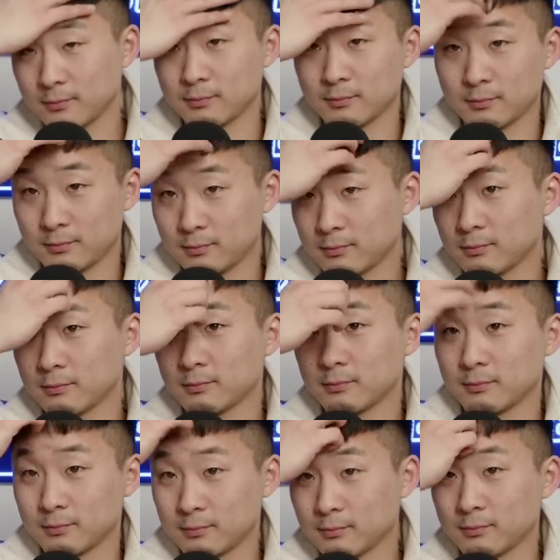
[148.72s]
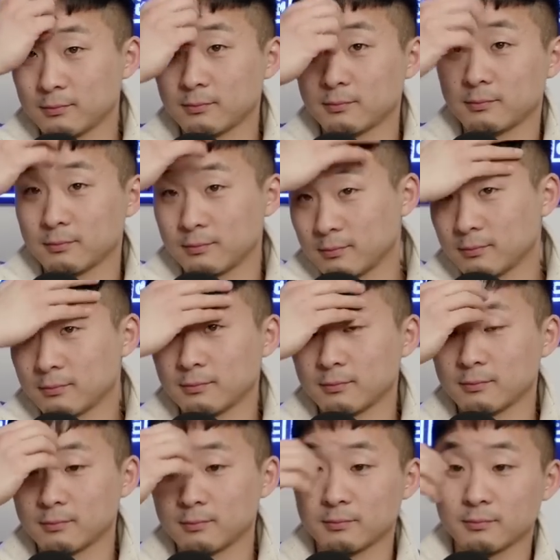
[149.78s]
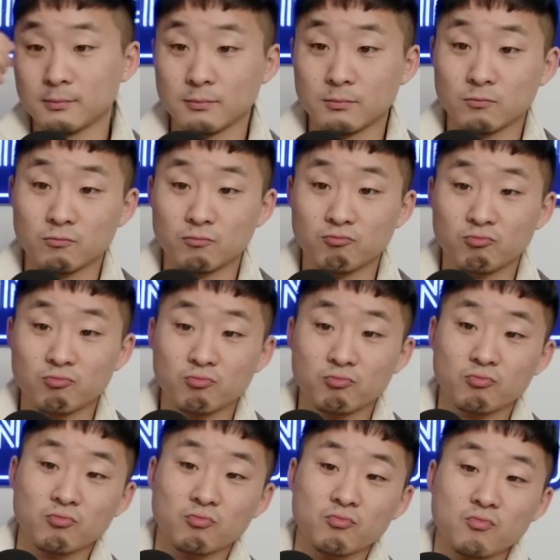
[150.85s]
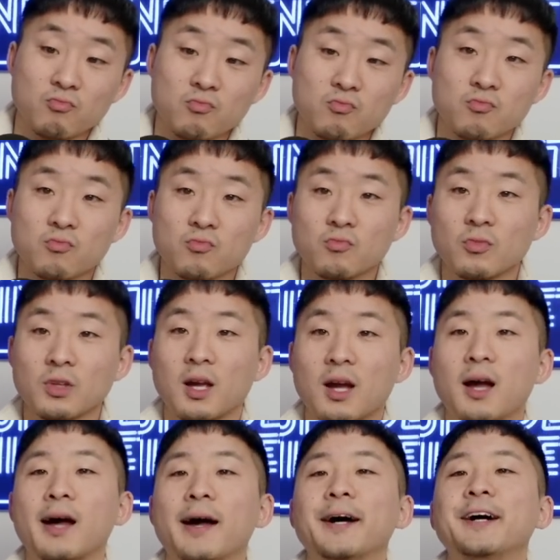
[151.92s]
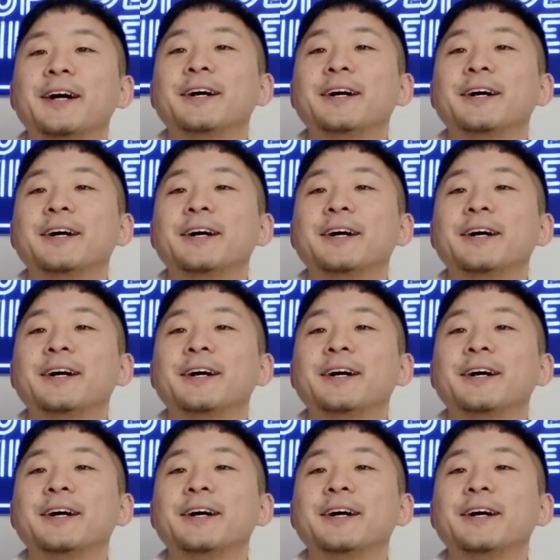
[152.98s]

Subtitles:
[no speech]